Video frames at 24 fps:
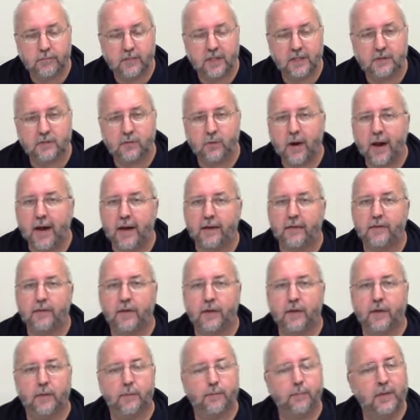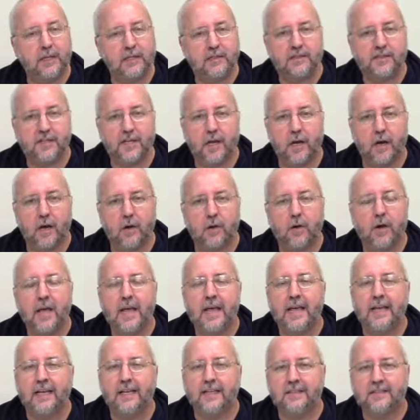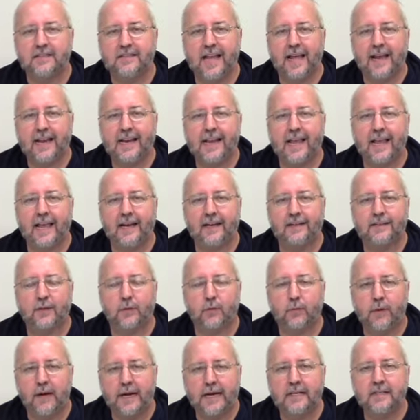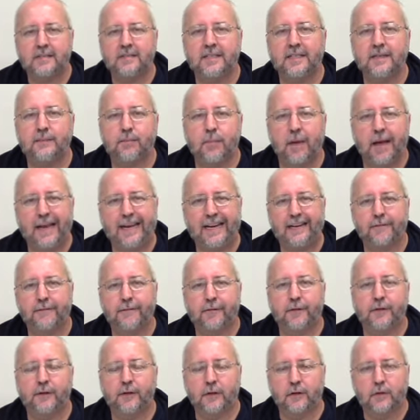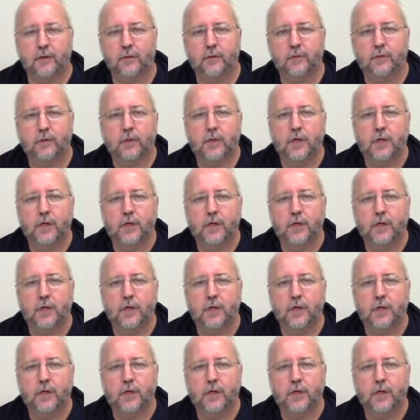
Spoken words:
That's right, the PTO is dedicated to raising money for you.